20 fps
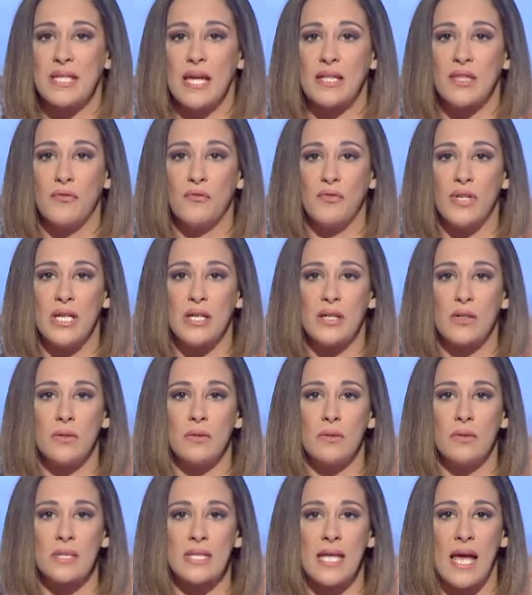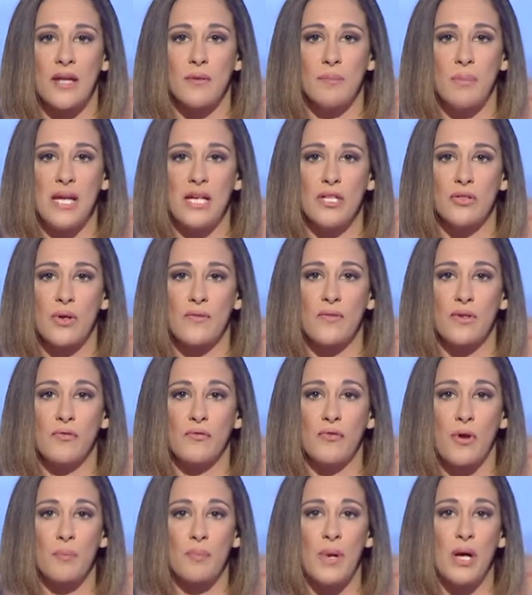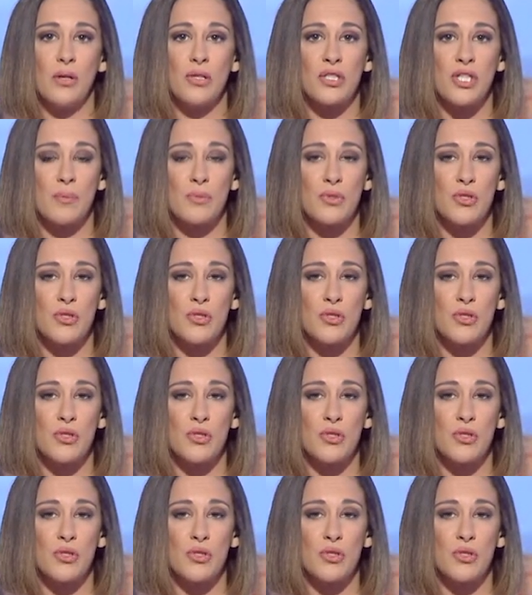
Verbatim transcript: that the vehicles had been driven from Belgium